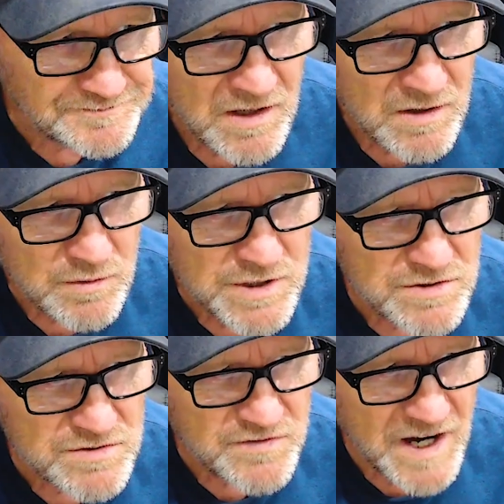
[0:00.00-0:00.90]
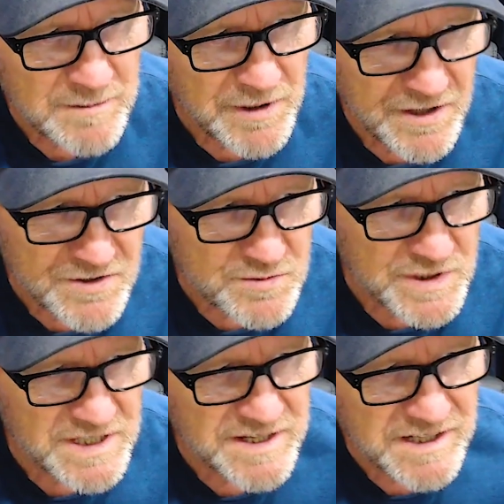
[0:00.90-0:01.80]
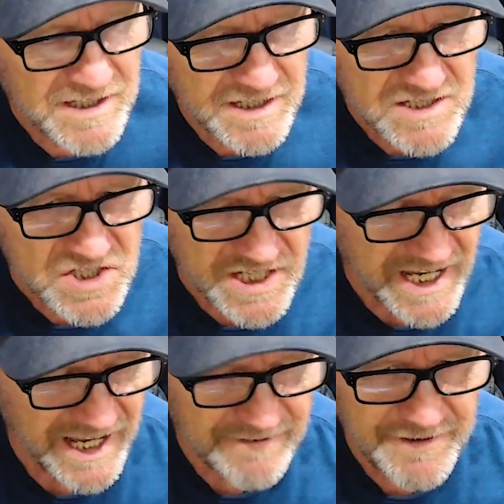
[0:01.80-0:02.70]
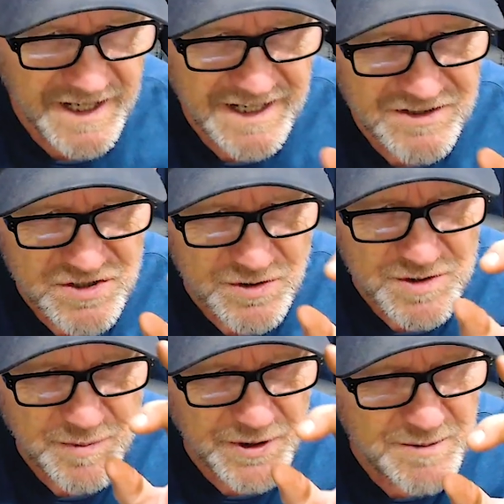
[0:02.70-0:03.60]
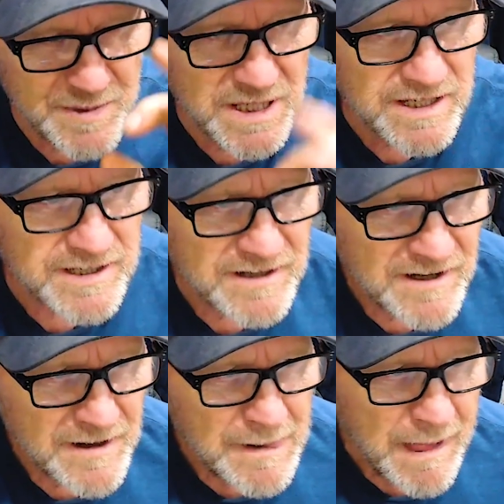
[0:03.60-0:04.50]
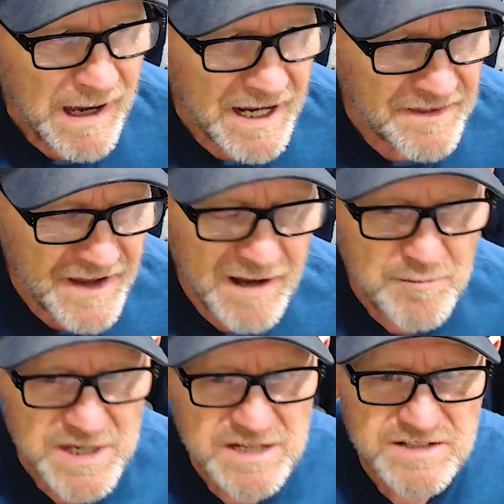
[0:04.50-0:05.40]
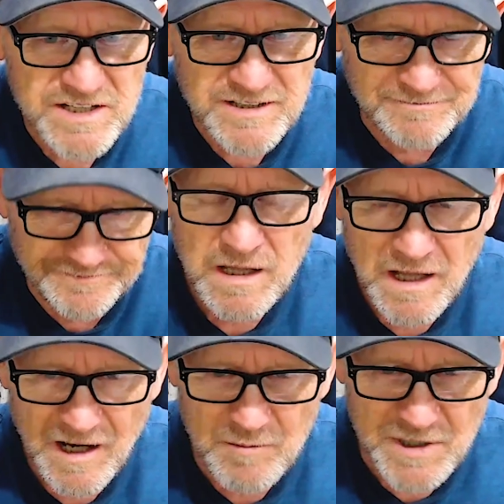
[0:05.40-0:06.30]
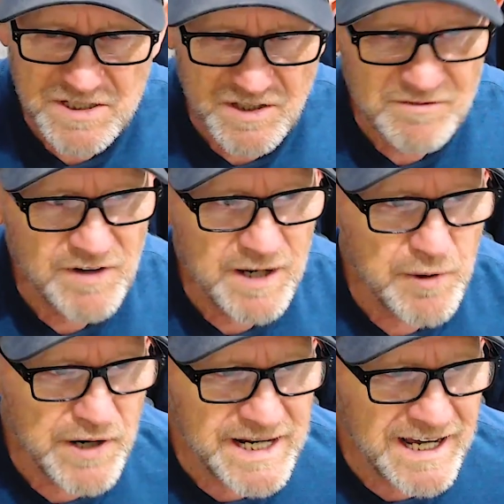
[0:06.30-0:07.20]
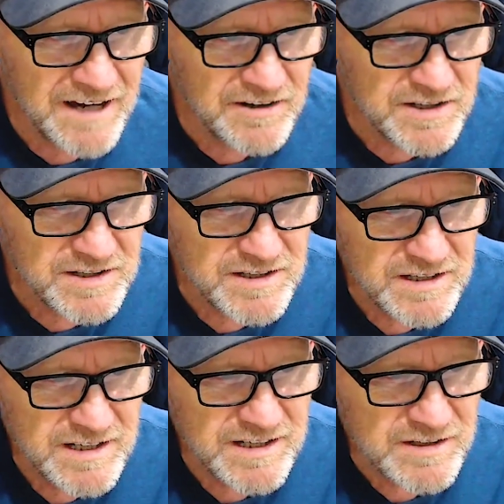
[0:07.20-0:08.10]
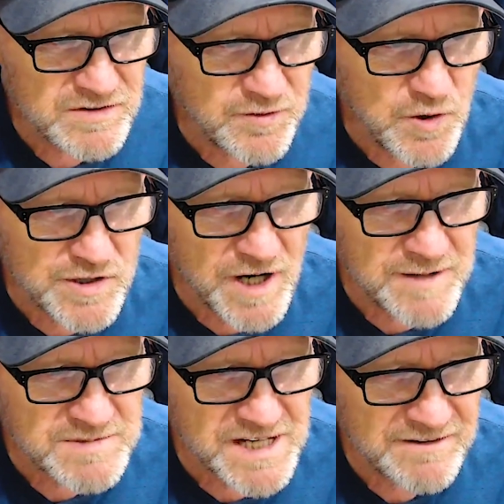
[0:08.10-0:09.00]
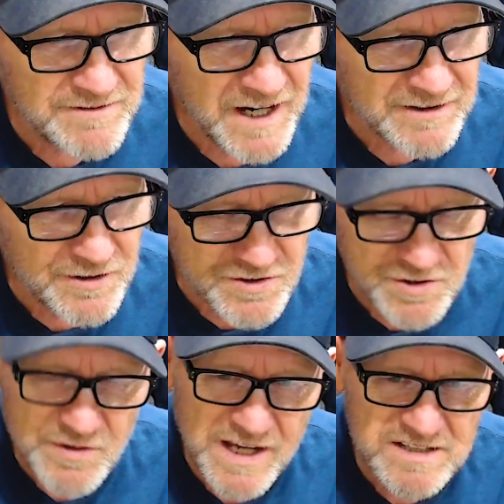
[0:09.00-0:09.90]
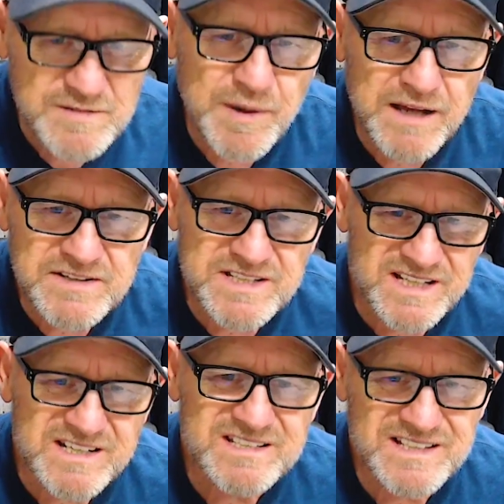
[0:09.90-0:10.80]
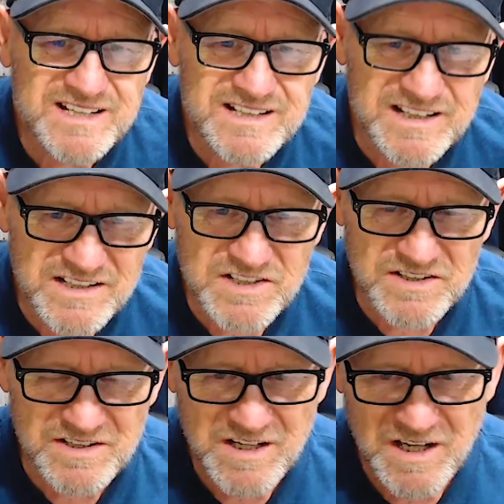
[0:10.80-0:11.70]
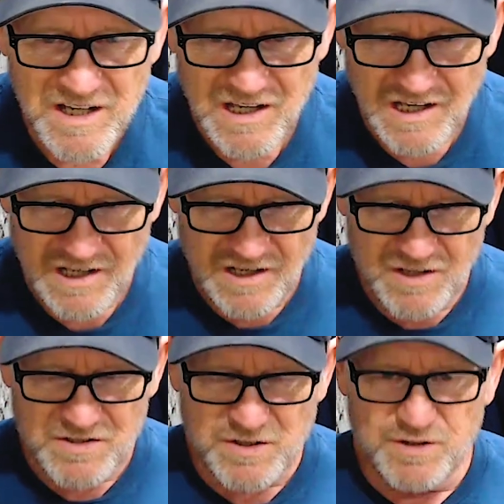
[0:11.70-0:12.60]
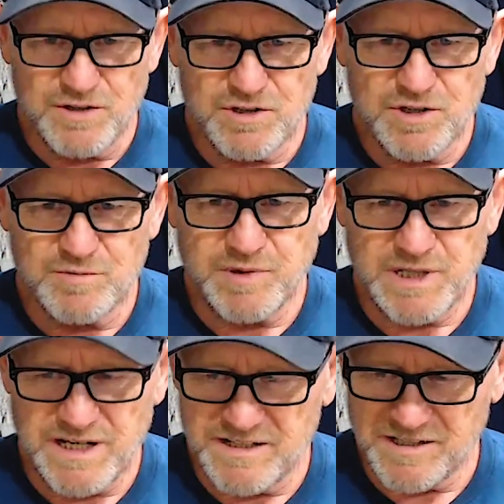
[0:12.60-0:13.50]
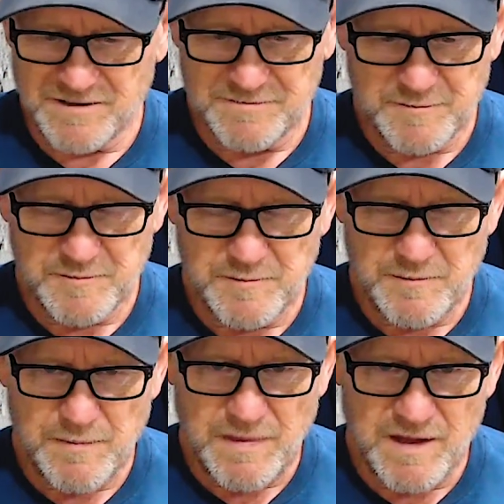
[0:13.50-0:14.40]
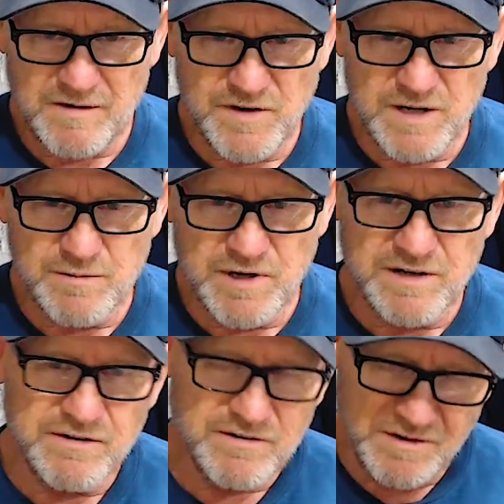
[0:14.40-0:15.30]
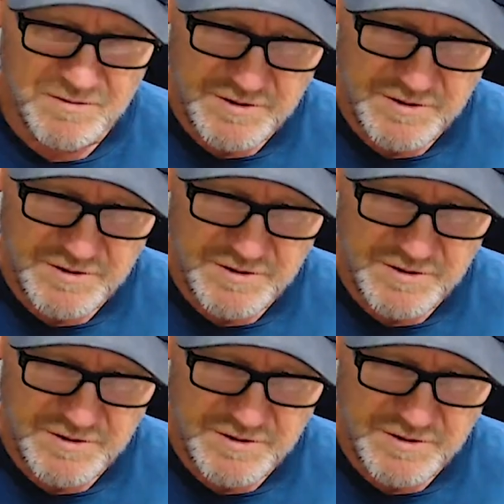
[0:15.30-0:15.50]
We use vibrators with 1.5 inch head, so it's pretty big. And that means that how much it can vibrate out is 4 times that factor. So that's about 16 inches. So you should place a vibrator, you should